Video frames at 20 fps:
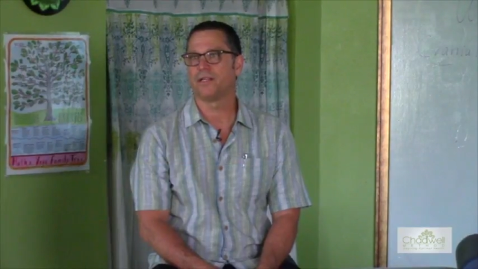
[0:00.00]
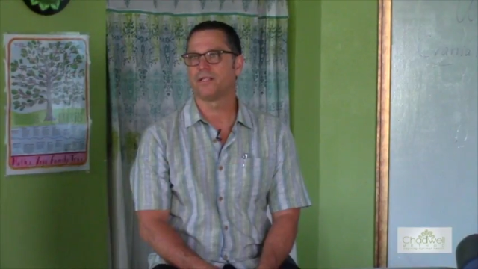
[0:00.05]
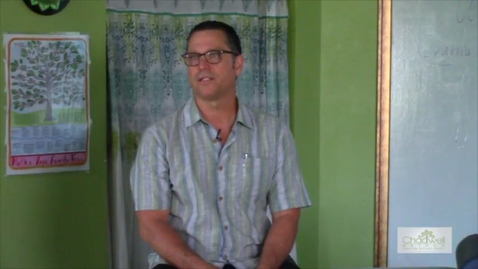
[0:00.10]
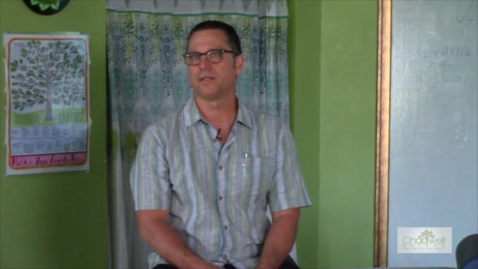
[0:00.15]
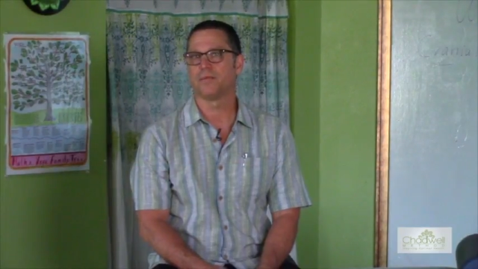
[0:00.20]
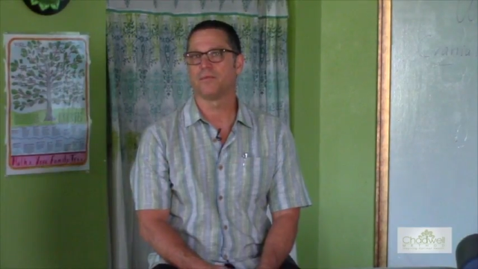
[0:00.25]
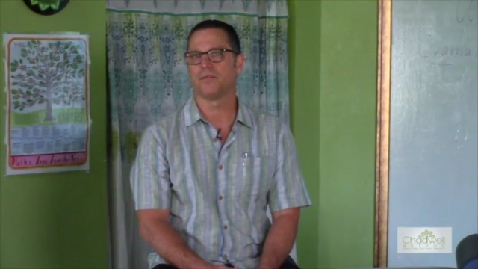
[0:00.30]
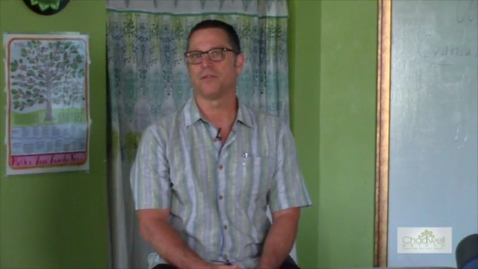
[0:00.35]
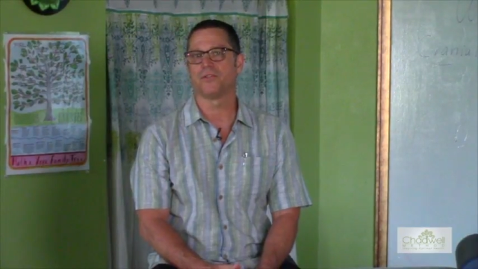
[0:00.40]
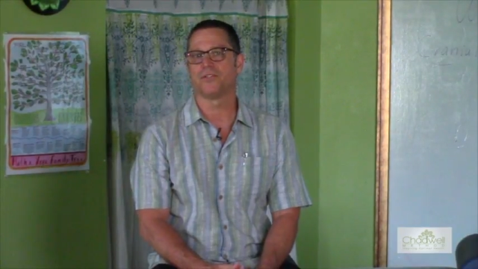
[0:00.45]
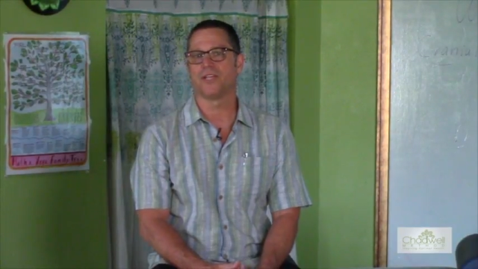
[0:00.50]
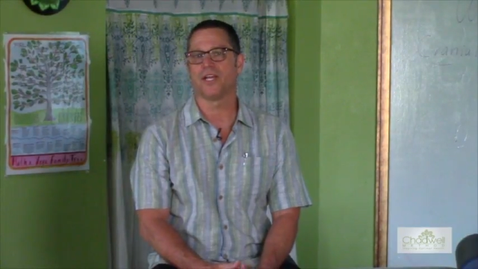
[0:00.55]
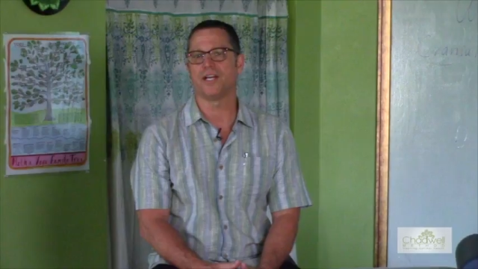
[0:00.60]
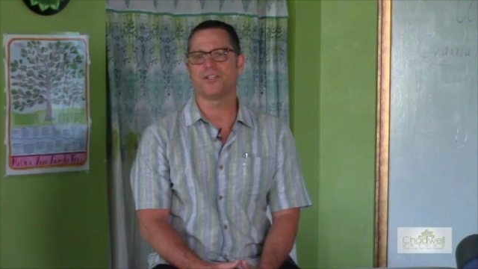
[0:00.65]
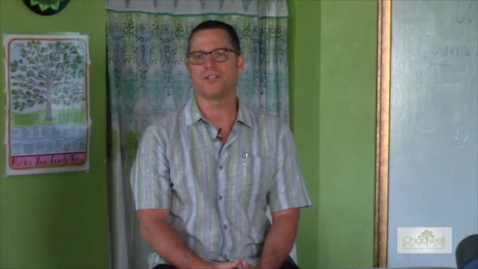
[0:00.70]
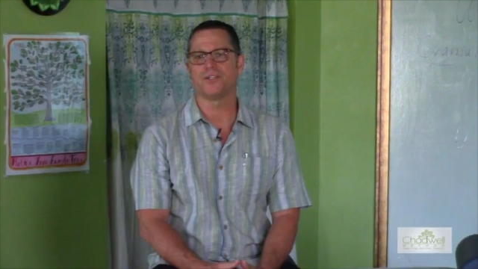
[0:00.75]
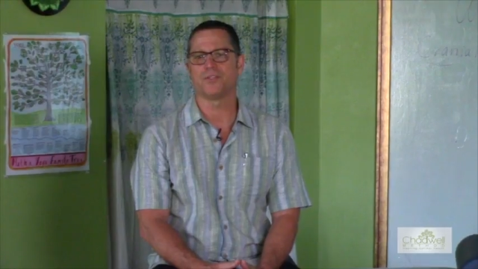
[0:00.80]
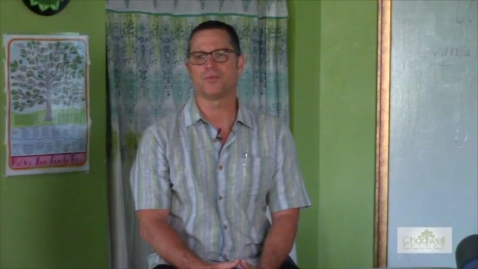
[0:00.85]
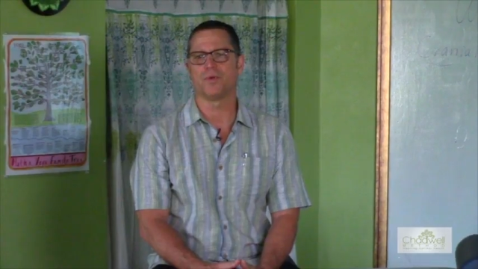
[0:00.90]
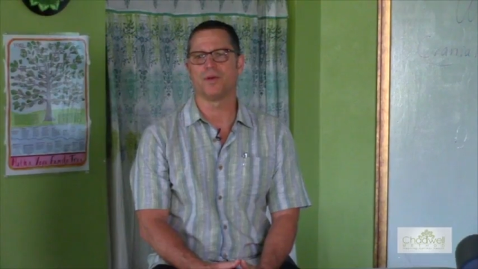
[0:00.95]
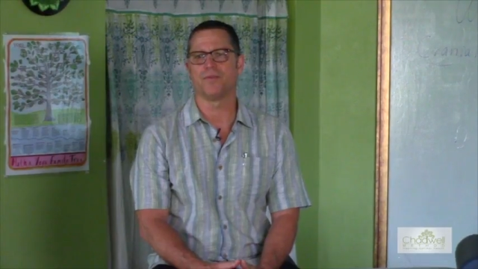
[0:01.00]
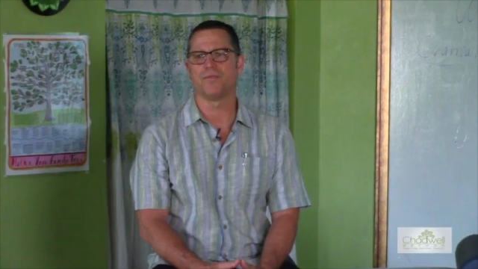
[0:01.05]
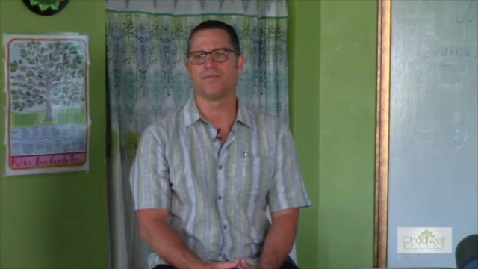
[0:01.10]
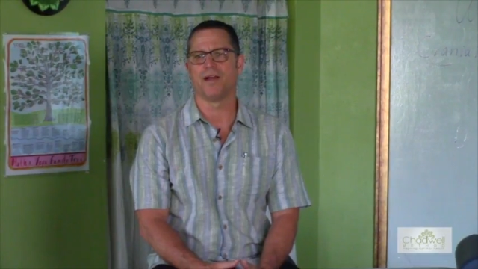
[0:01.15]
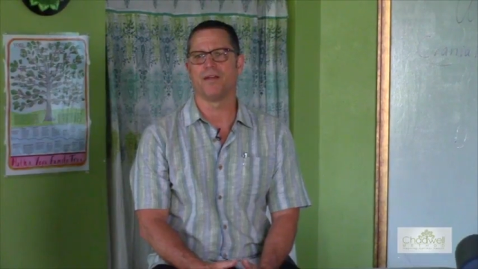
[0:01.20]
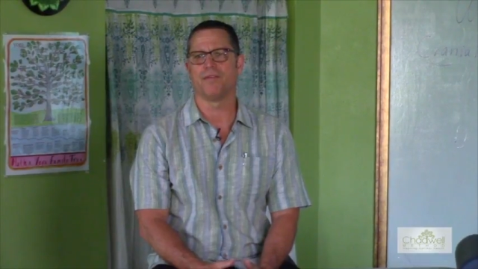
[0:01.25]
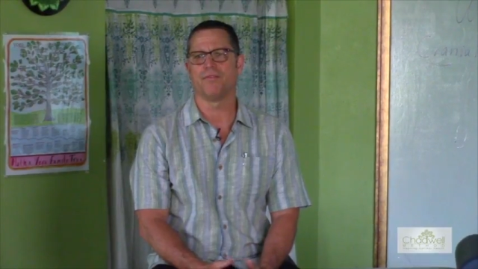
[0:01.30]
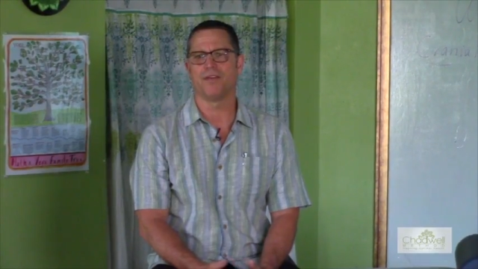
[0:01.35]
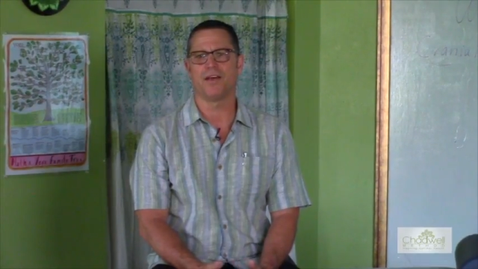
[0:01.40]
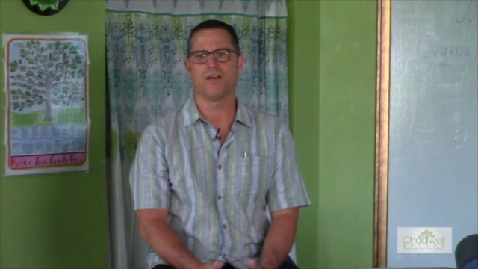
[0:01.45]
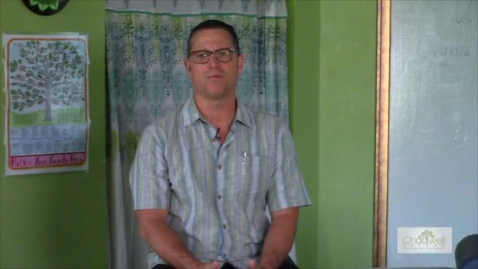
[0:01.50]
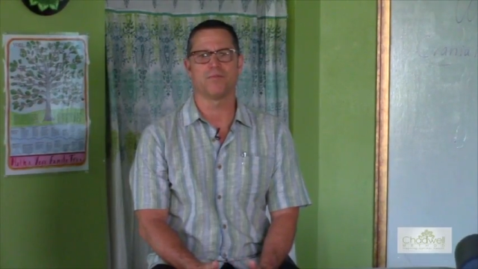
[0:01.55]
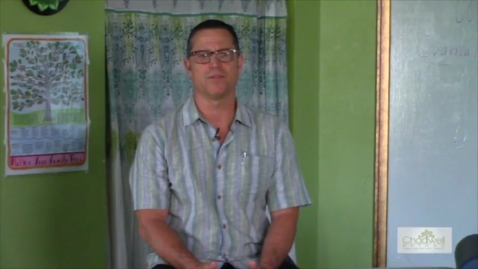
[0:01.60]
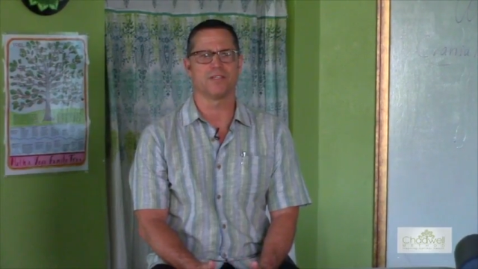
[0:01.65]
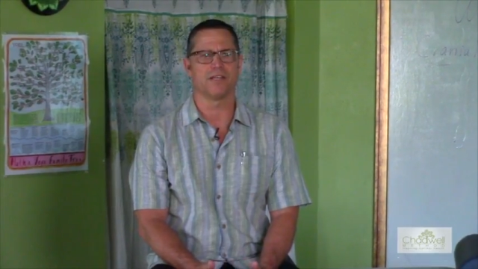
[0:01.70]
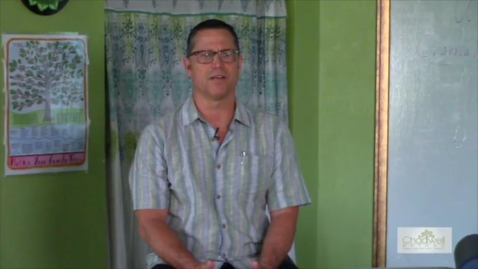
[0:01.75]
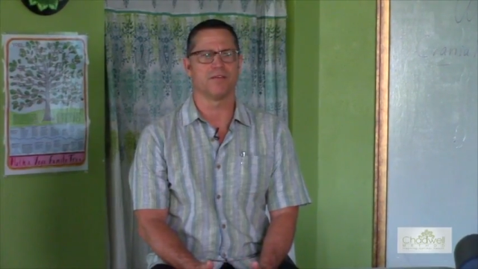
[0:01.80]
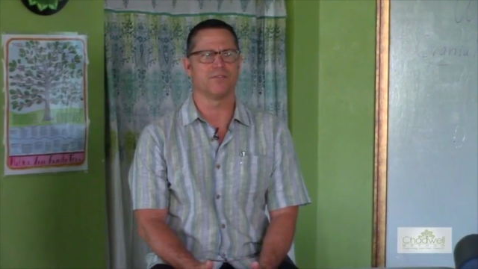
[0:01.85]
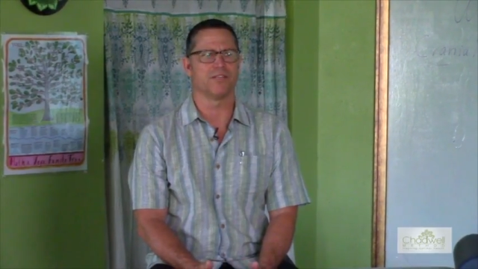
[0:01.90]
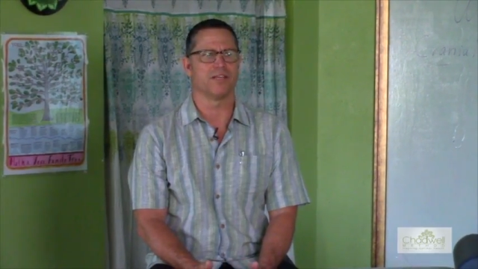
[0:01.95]
some of those sessions, what I found was
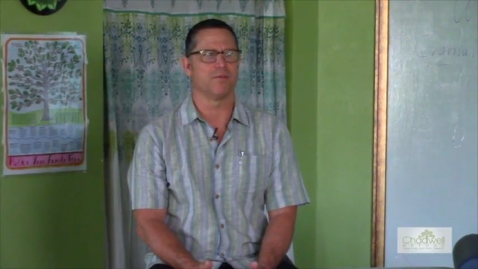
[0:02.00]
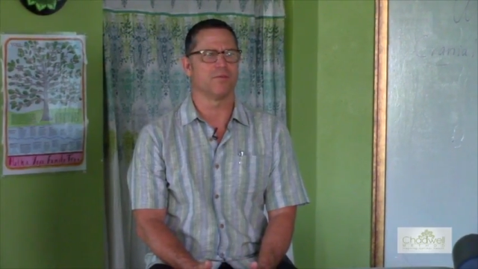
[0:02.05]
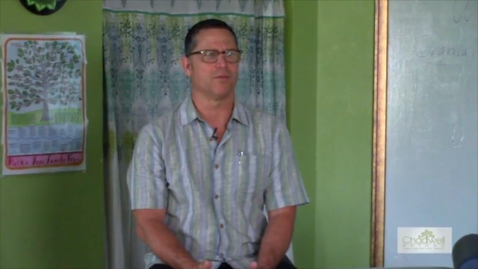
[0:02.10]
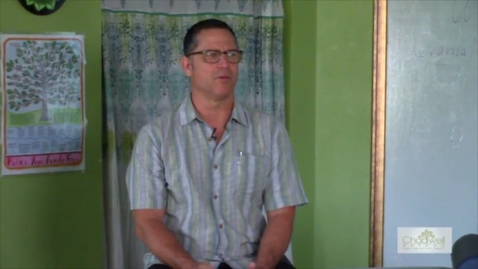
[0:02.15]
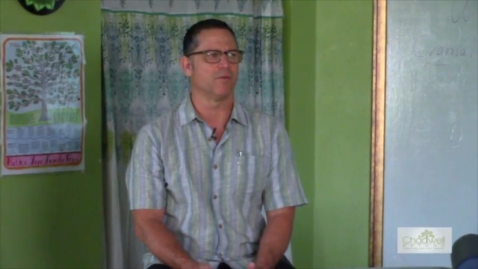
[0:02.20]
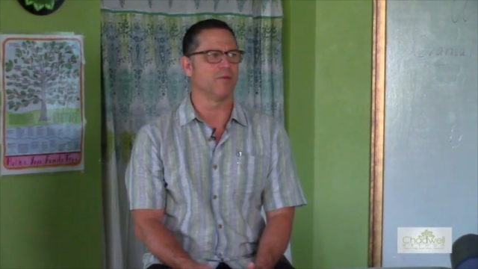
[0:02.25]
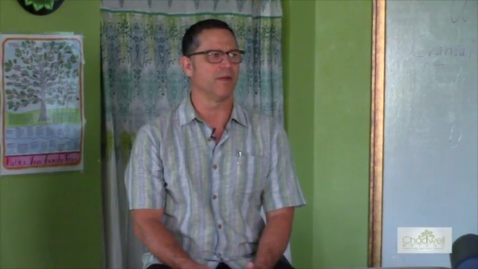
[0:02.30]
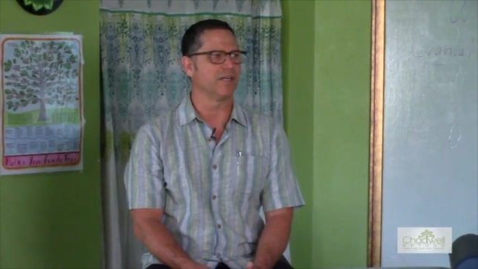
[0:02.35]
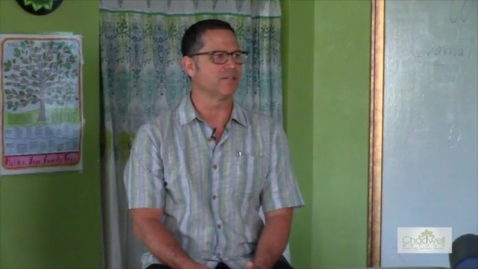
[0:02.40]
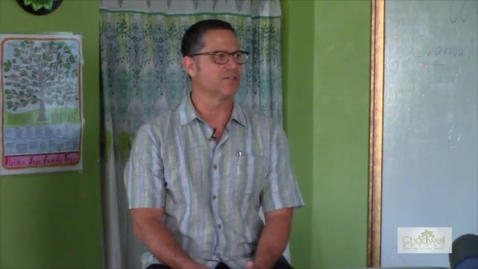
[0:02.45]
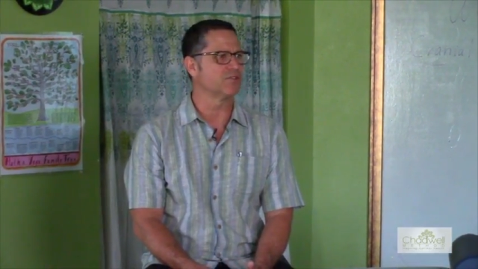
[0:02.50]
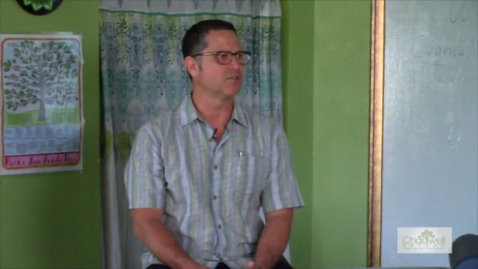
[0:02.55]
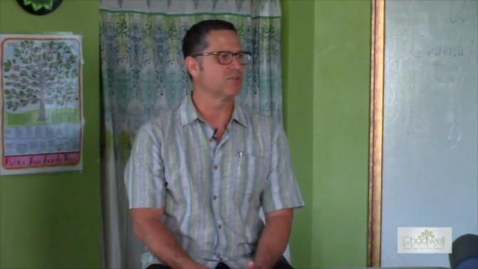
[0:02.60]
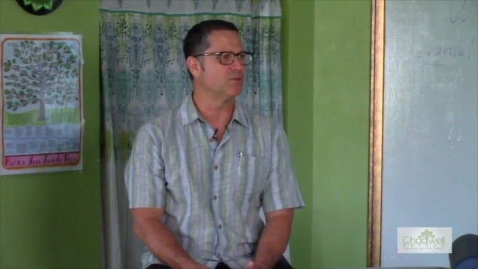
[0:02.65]
I was able to go back to